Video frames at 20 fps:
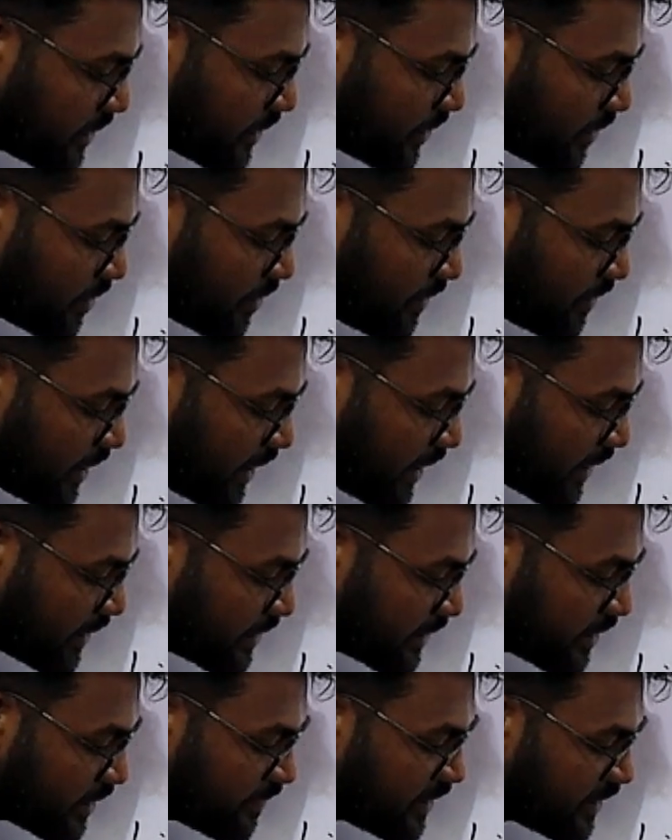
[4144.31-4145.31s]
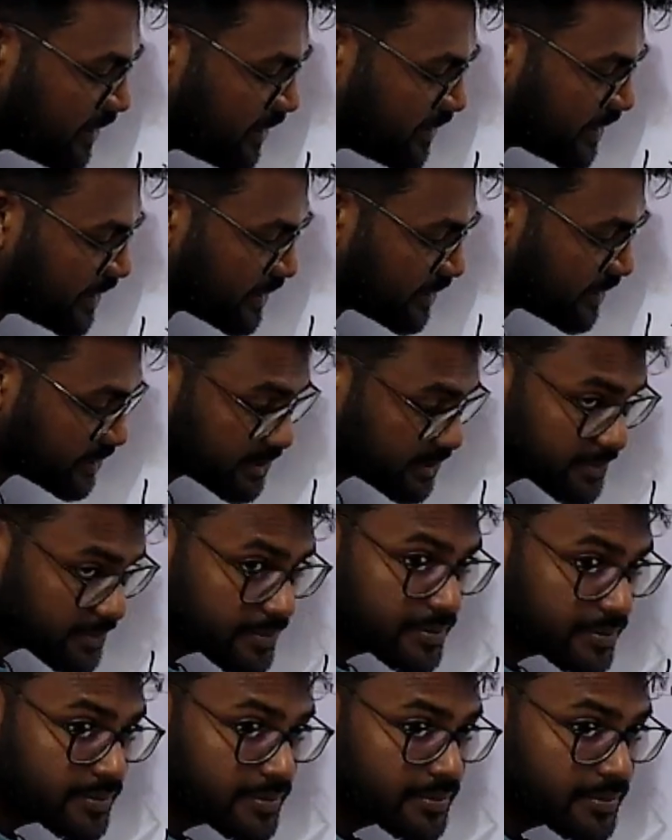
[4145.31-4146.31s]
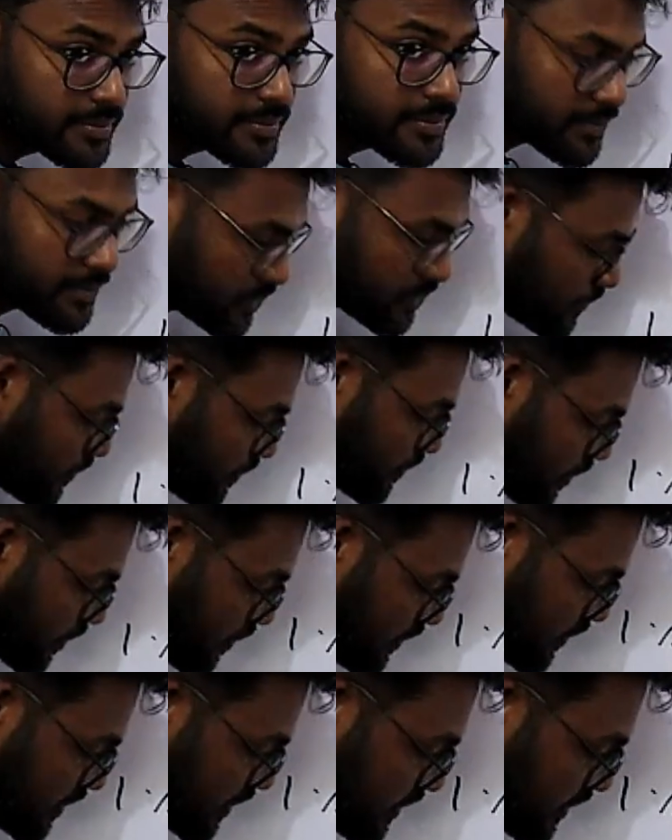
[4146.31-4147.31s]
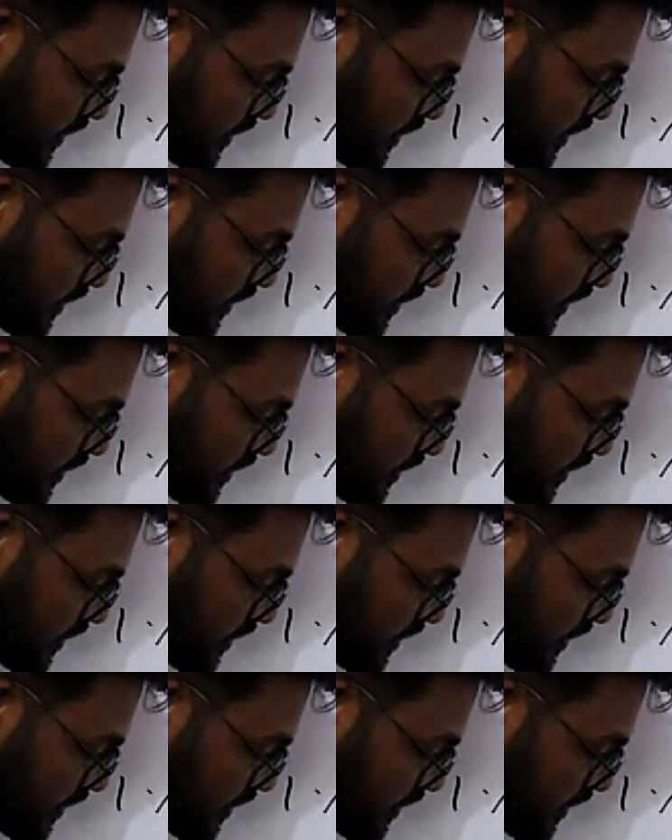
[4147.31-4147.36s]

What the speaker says: going to be 100 millimeters, which is